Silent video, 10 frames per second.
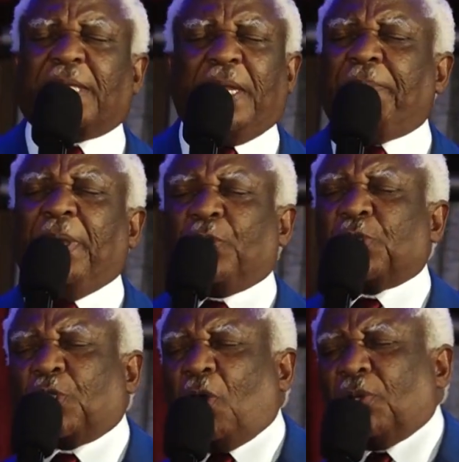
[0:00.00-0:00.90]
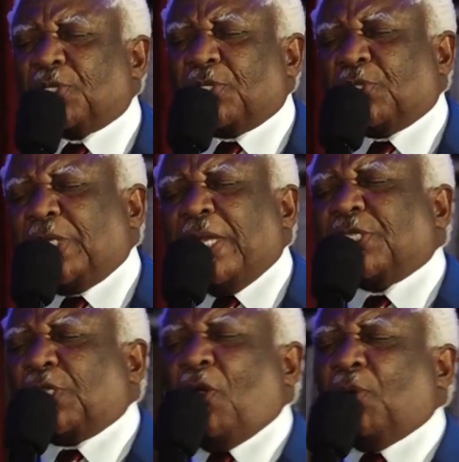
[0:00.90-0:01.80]
that can make you strong,
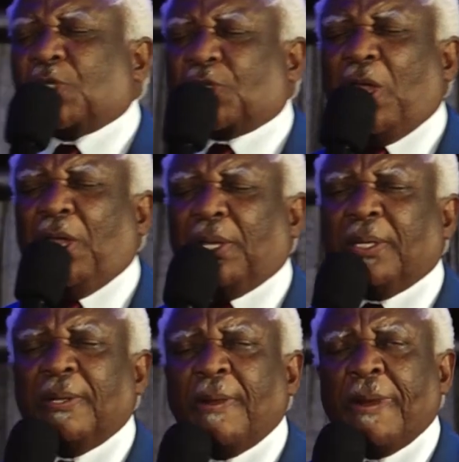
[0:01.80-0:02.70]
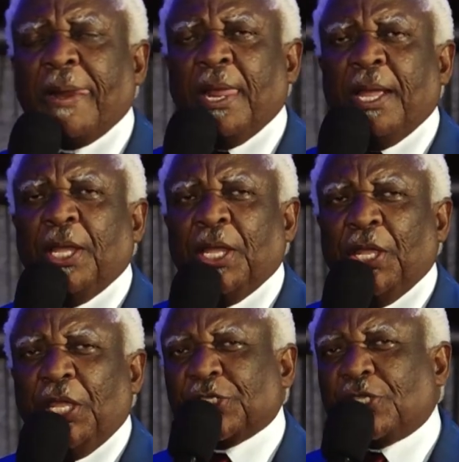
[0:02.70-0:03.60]
stand strong, sir,
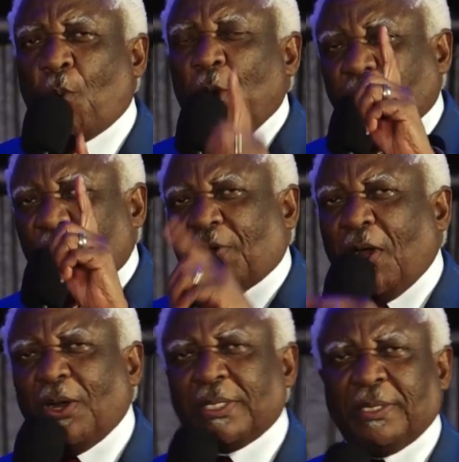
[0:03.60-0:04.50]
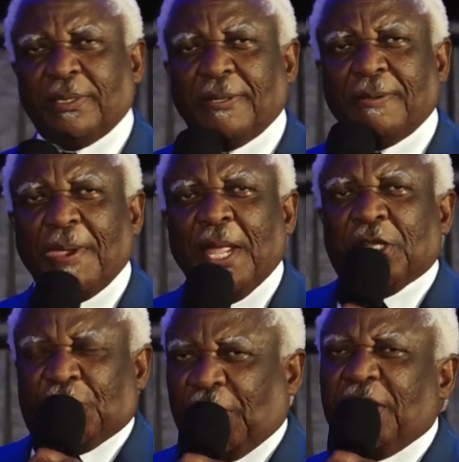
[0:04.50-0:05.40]
is the word of God.
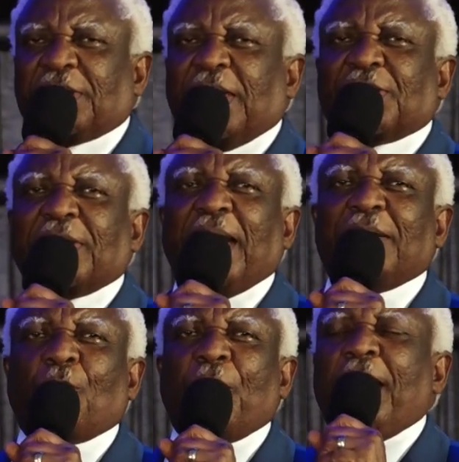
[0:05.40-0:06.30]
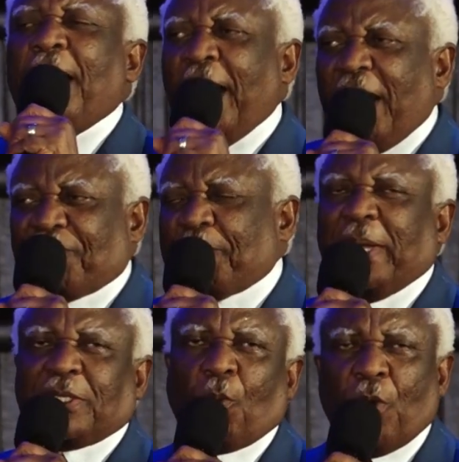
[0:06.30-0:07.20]
Jesus said, we
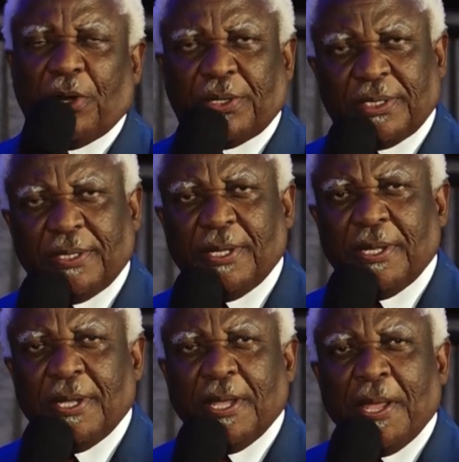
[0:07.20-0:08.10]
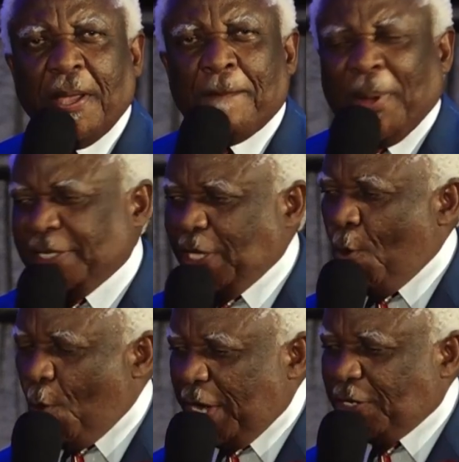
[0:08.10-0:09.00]
live by the word. By
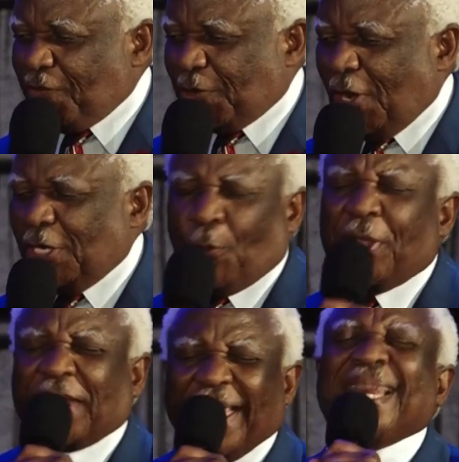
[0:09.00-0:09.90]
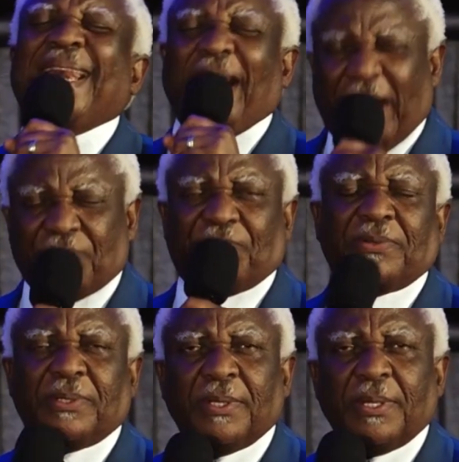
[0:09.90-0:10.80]
the word of God, we can
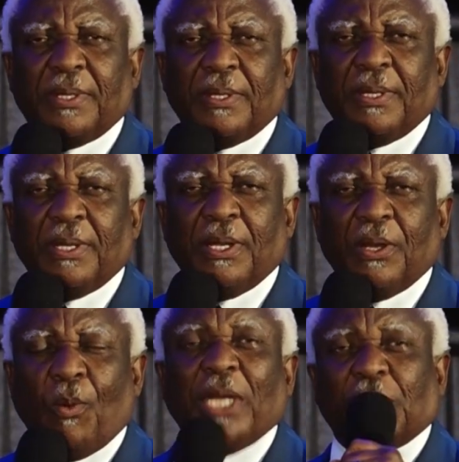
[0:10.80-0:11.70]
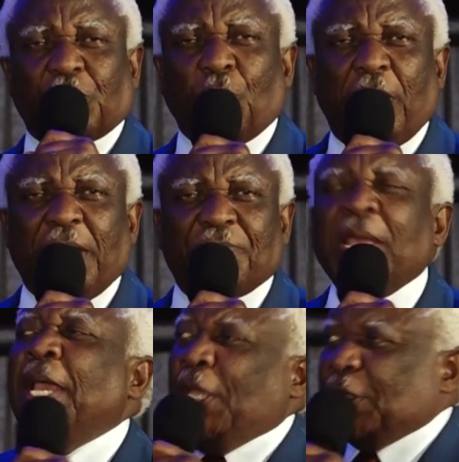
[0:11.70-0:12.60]
live. What is to live?